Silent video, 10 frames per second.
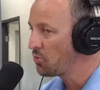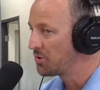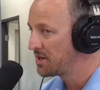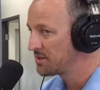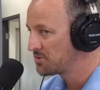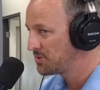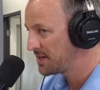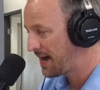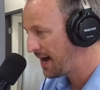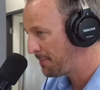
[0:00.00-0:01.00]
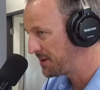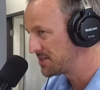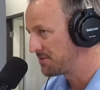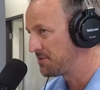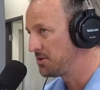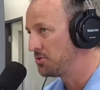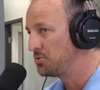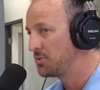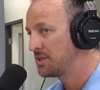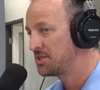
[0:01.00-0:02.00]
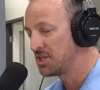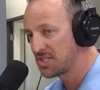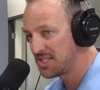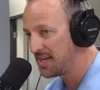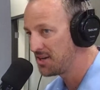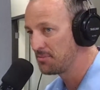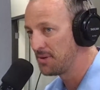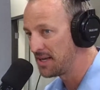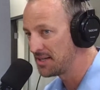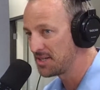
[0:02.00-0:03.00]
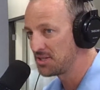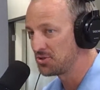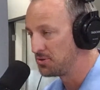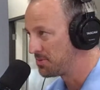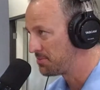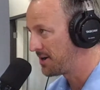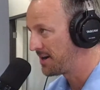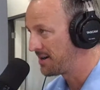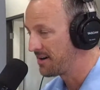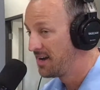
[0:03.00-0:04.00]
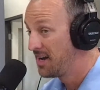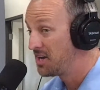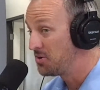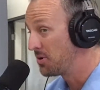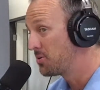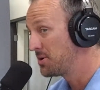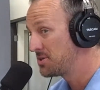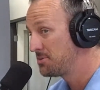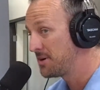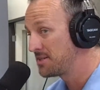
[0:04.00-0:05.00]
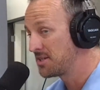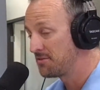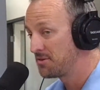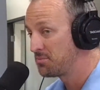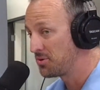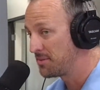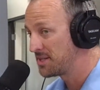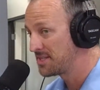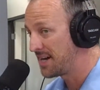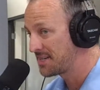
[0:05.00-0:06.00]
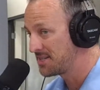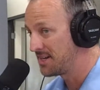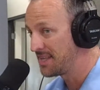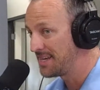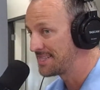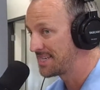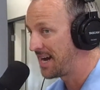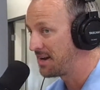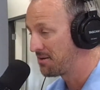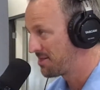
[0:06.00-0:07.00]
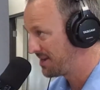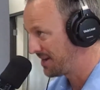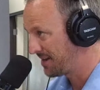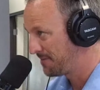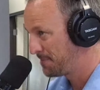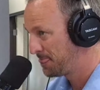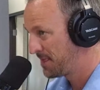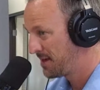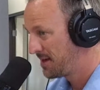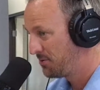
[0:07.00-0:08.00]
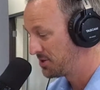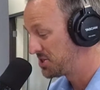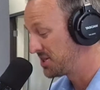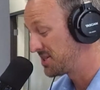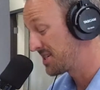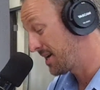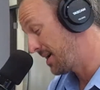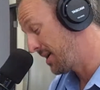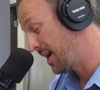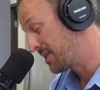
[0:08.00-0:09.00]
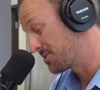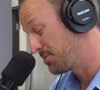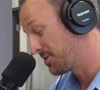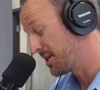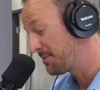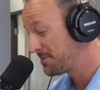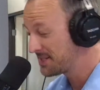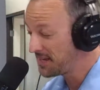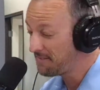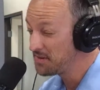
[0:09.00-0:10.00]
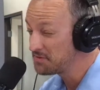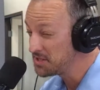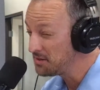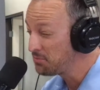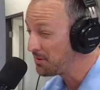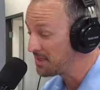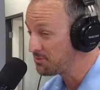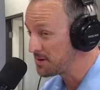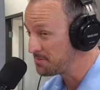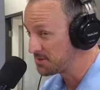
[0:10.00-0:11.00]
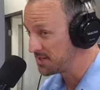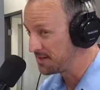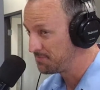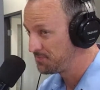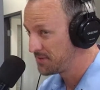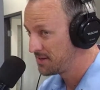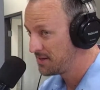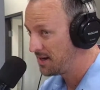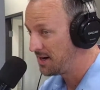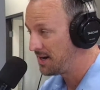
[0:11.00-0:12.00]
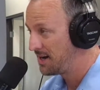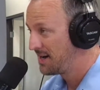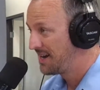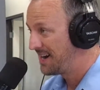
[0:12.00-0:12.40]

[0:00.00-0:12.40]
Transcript: Well, here's what happens if you just take your money as a sole proprietor. You're going to pay self-employment tax on the entire thing, which is, I just pulled it up, is like fifteen point three percent. Yeah, it sucks.